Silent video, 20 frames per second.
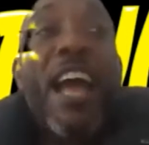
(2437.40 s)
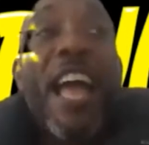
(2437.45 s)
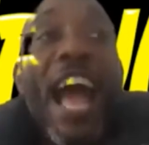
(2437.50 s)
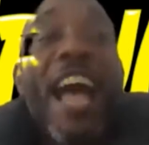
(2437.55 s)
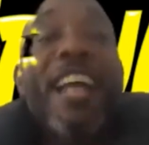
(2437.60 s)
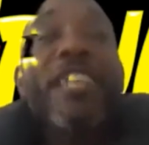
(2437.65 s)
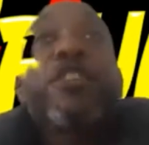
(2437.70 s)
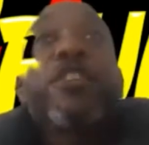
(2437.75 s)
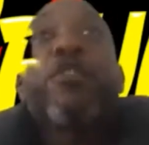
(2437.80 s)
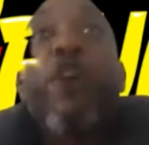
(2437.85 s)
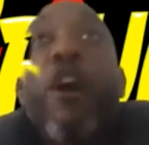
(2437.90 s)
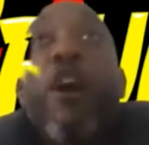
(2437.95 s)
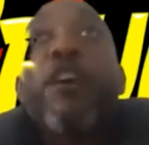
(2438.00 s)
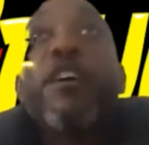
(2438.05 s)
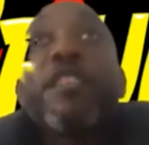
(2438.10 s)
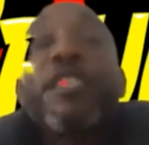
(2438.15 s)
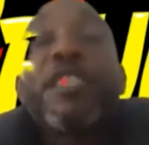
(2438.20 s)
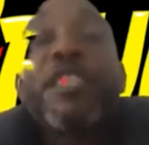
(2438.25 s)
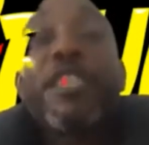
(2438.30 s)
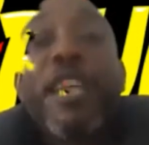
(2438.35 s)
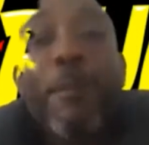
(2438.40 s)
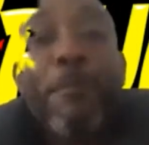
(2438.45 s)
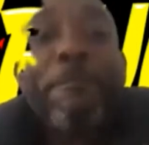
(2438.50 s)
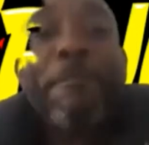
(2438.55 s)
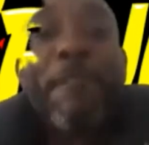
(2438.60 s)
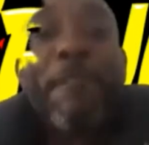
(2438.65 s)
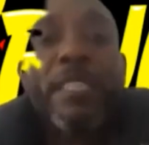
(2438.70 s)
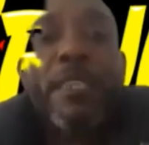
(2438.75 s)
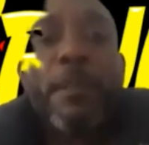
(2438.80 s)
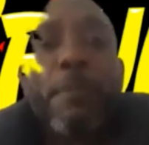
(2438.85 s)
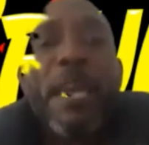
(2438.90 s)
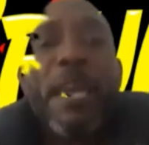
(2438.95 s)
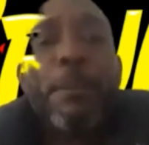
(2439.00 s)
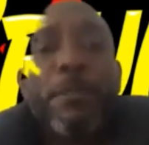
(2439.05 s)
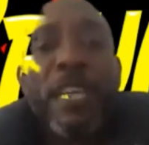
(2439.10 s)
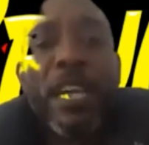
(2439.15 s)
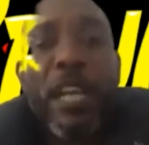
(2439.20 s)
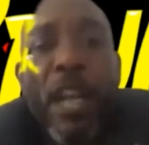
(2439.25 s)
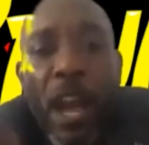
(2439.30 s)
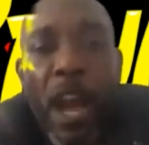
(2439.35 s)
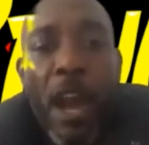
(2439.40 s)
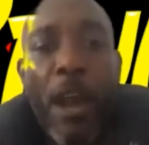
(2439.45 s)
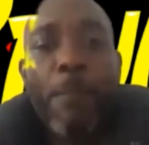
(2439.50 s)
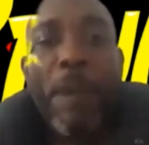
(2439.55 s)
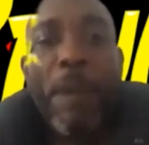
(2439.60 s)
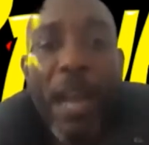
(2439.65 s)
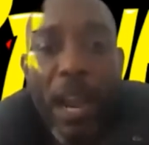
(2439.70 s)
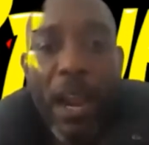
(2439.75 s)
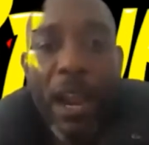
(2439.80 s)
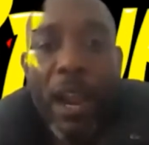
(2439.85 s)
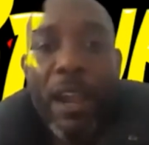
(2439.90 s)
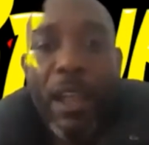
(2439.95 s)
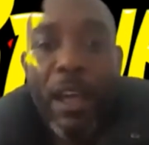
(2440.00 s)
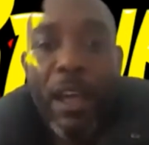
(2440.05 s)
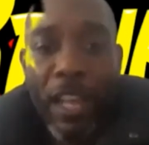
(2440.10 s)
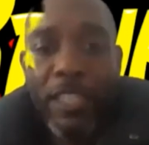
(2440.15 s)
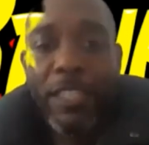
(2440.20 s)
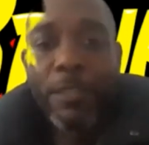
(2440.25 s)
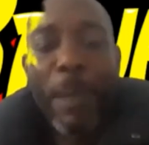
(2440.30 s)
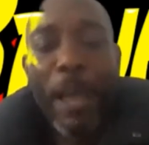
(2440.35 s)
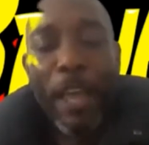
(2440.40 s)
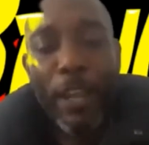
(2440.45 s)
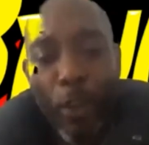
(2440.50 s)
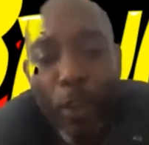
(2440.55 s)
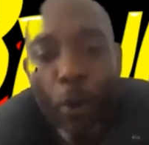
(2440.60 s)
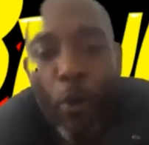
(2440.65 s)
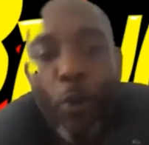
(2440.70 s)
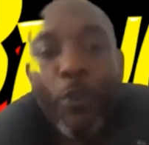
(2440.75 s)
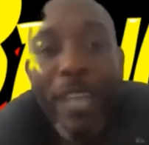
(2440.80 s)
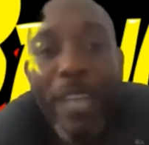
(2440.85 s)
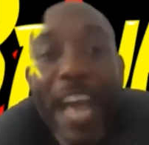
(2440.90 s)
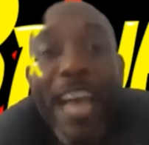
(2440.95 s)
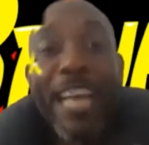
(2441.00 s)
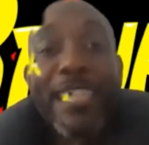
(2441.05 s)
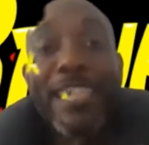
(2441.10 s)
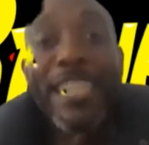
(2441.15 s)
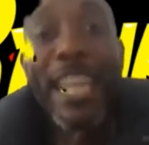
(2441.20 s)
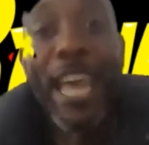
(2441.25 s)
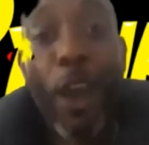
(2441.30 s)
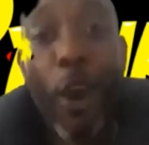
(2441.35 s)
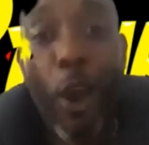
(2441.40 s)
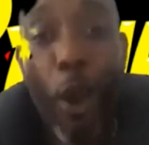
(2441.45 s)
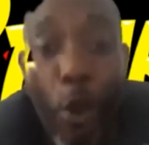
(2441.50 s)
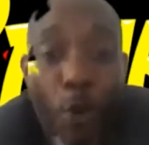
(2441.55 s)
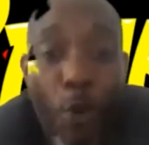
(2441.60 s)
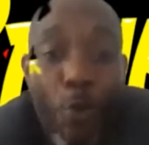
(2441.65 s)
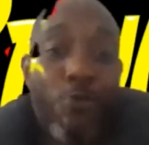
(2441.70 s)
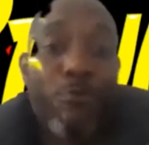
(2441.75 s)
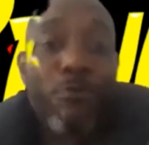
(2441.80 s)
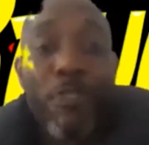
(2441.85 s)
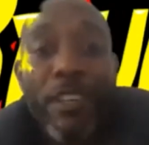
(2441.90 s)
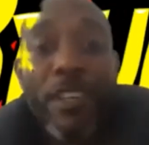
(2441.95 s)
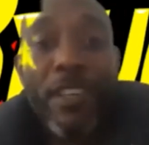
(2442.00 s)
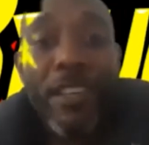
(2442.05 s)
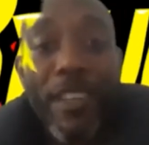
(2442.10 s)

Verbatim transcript: has got something to be able to come and clasp and hold as their own.